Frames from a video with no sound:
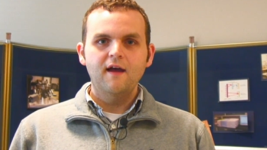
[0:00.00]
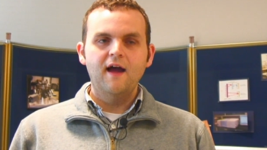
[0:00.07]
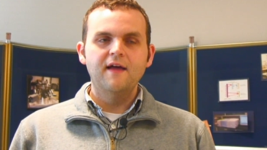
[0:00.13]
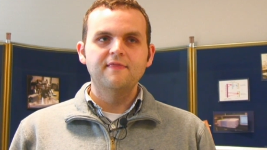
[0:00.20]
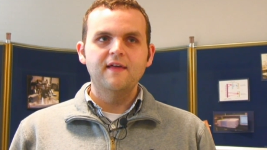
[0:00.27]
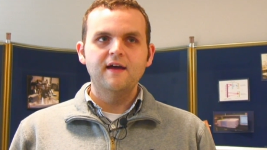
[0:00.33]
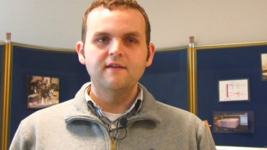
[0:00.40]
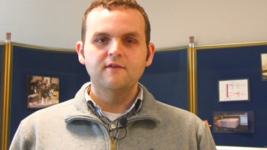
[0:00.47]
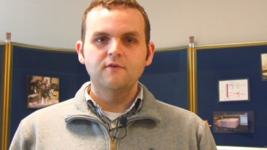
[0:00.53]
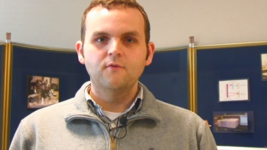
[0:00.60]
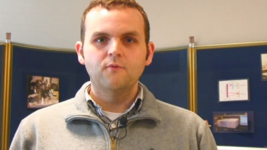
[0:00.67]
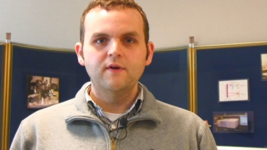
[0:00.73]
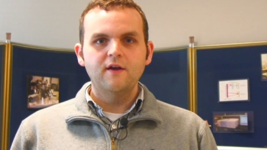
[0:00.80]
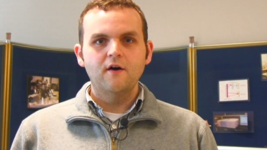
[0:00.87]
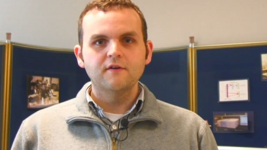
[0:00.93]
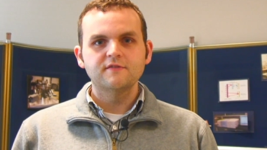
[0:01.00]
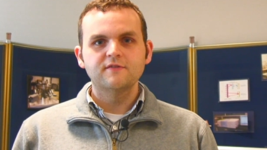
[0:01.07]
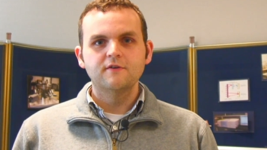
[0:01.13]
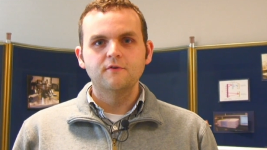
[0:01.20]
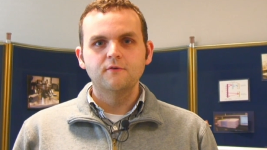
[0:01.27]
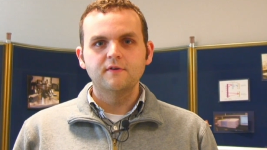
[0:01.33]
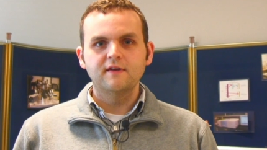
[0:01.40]
And then we
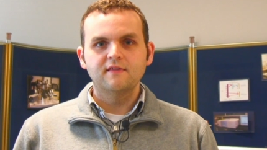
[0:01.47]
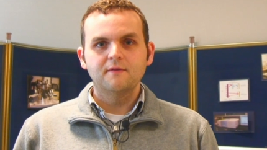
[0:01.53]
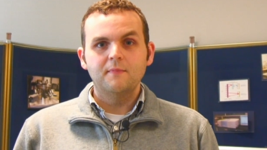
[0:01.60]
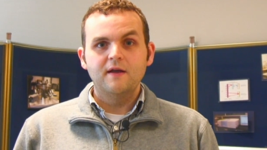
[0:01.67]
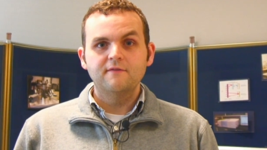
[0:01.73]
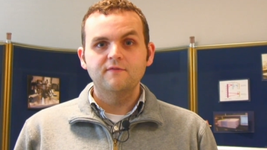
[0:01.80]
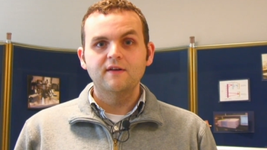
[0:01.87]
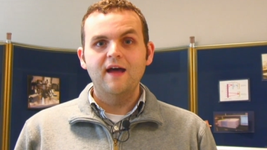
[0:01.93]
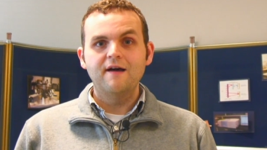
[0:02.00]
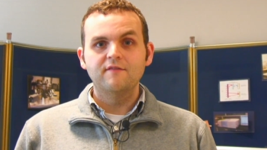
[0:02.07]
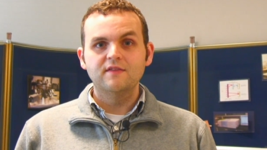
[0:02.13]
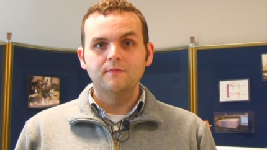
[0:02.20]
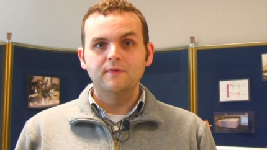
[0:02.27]
also get the benefit of having